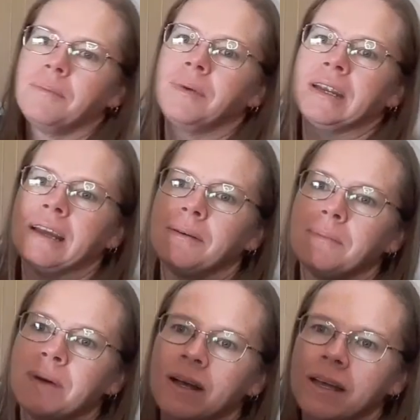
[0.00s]
bring out
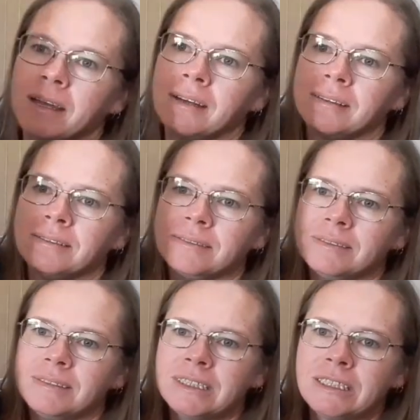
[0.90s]
my
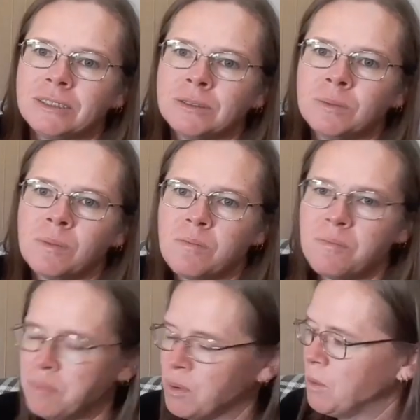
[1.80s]
little
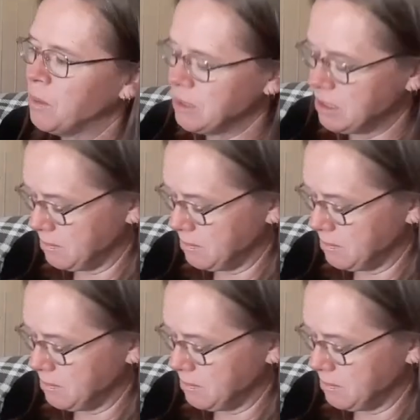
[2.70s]
board